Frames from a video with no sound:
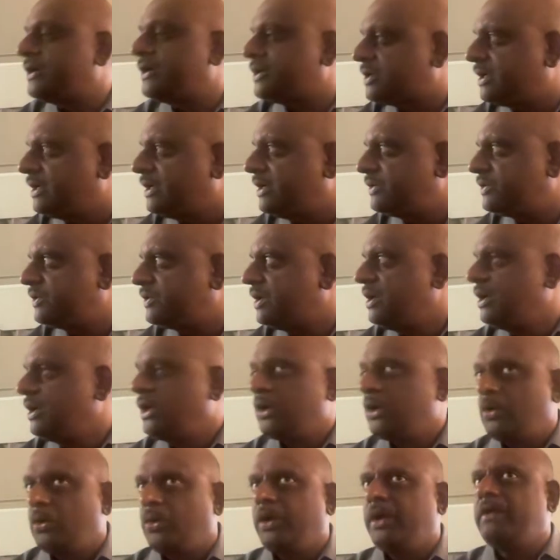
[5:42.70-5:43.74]
relation is
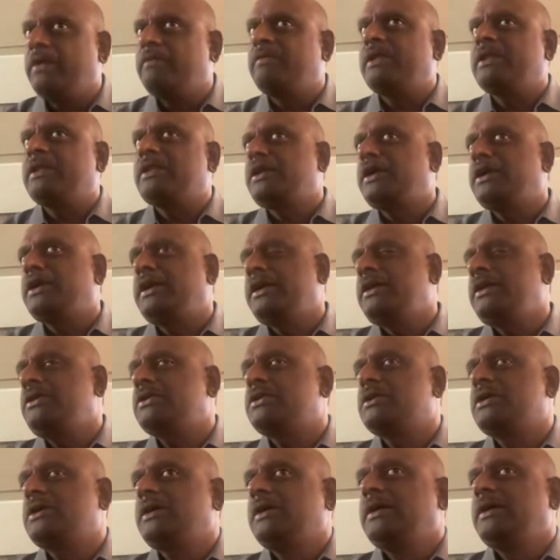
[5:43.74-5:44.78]
lower 1/3
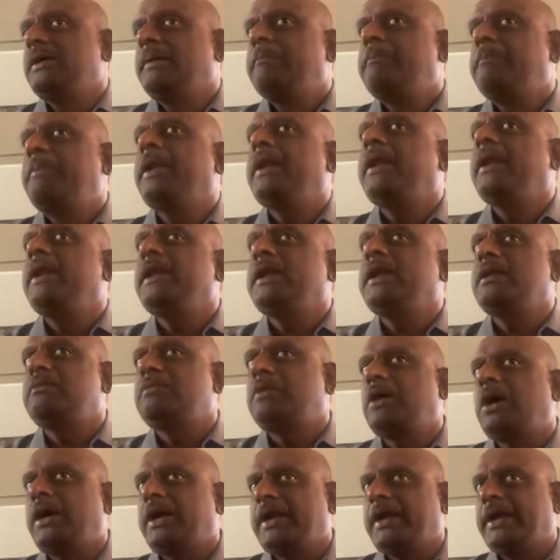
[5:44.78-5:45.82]
is
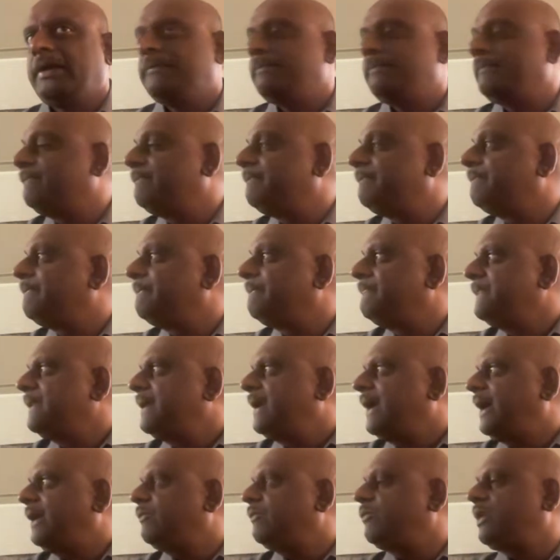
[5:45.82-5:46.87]
perineal body.
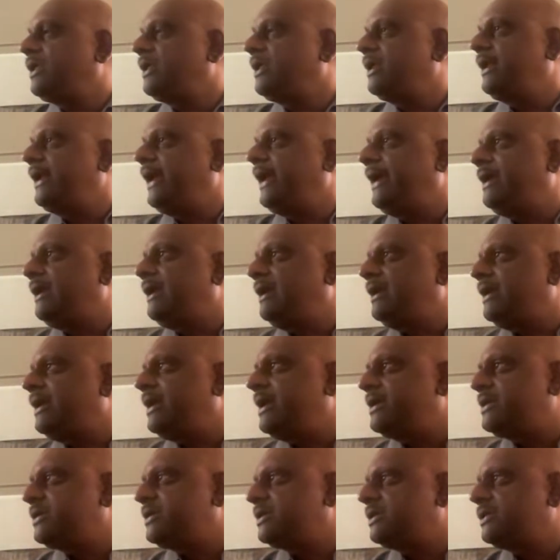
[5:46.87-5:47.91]
And what are the lateral
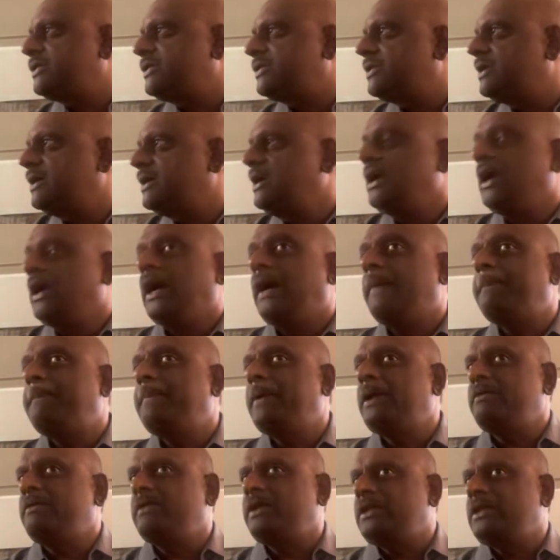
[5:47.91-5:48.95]
relations?
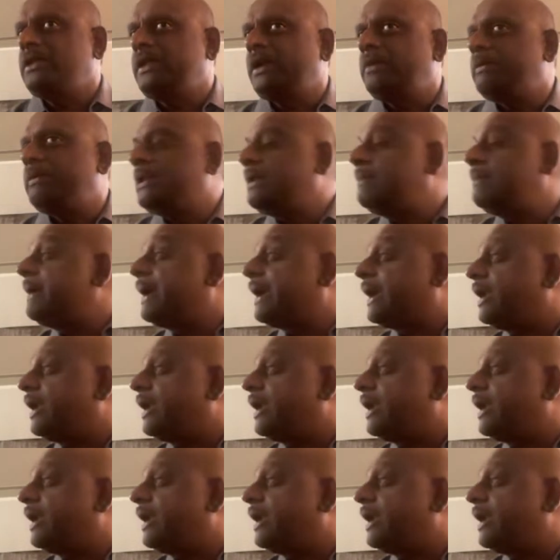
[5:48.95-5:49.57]
Upper 1/3 by the